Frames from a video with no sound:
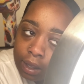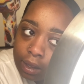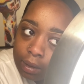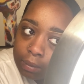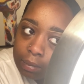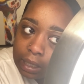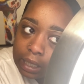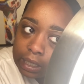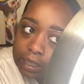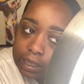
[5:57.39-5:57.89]

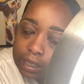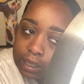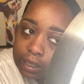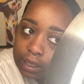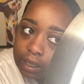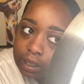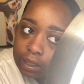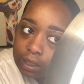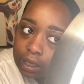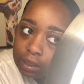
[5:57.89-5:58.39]
But since
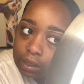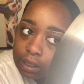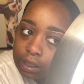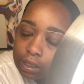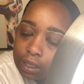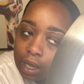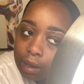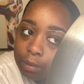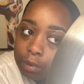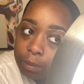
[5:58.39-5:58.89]
that's not this
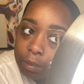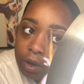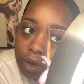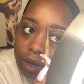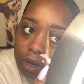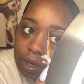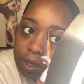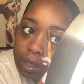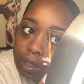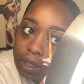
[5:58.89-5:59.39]
type of
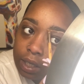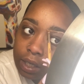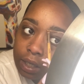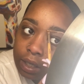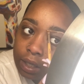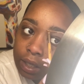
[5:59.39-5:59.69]
party,